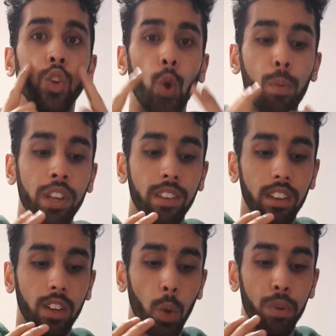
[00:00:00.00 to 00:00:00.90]
Nobody
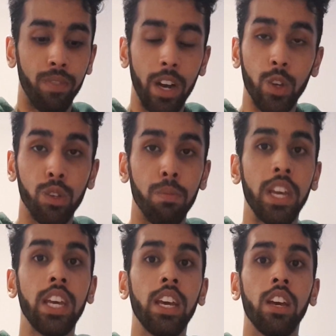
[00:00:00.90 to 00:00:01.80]
values
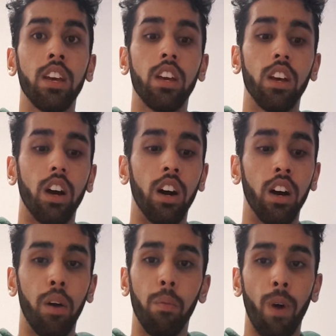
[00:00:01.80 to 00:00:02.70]
me.
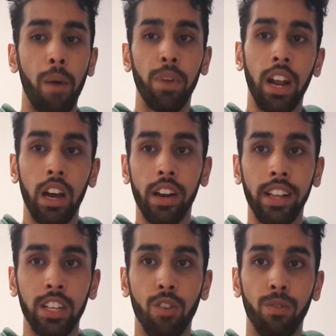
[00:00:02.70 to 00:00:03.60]
I'm not allowed
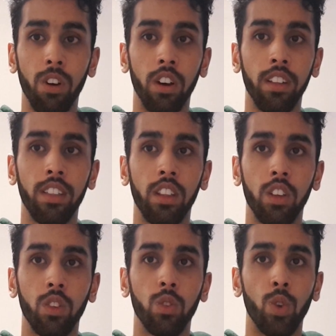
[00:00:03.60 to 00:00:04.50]
any self-worth,
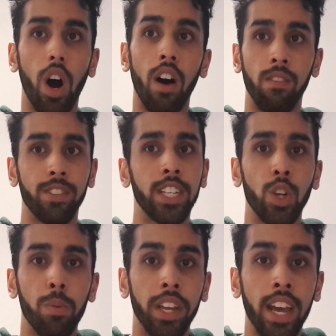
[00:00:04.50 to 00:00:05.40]
so obviously
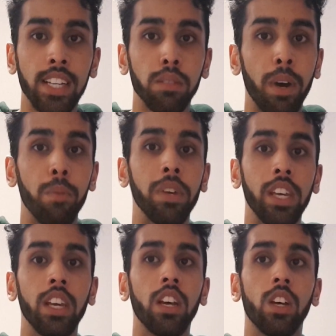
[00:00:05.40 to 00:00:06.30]
nobody cares about
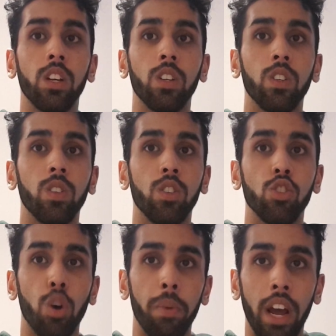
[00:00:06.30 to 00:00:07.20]
me,
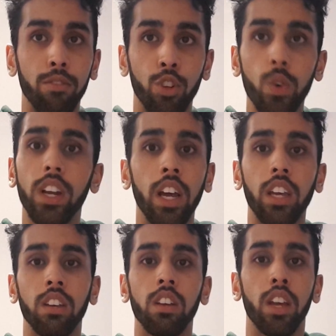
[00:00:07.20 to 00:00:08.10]
so I'm gonna have to do it.
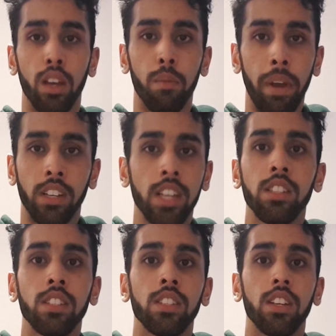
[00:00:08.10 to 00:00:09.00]
Like, it makes
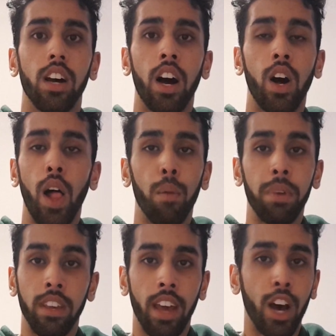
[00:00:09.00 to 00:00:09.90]
sense. I'll
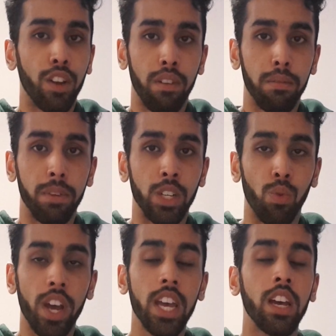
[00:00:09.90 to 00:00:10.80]
be out of everybody's
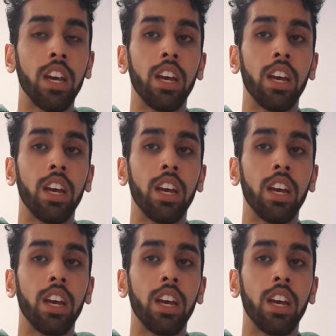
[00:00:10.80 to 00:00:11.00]
way.